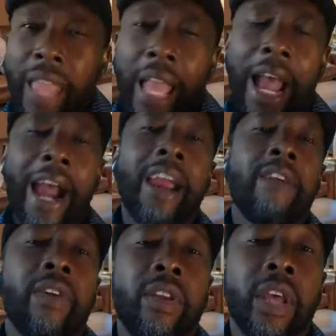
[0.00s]

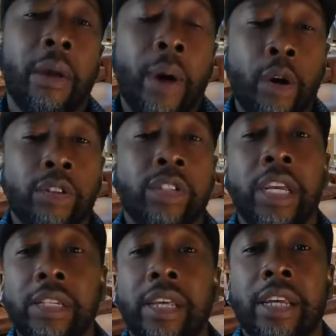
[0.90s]
however that person
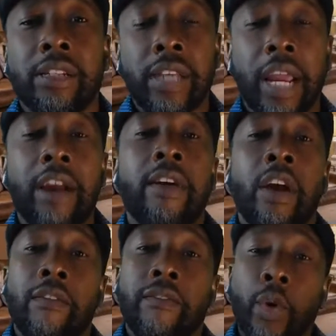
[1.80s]
is that is there
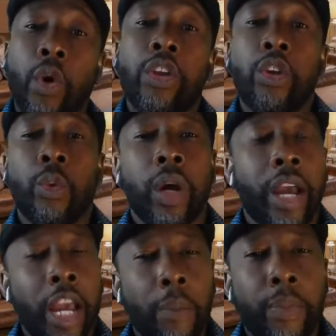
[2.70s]
for you will
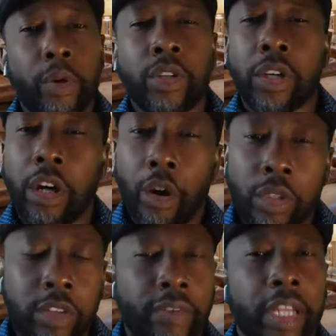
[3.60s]
help you to
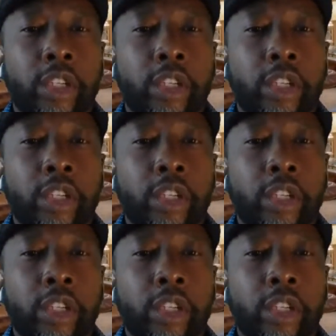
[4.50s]
cultivate,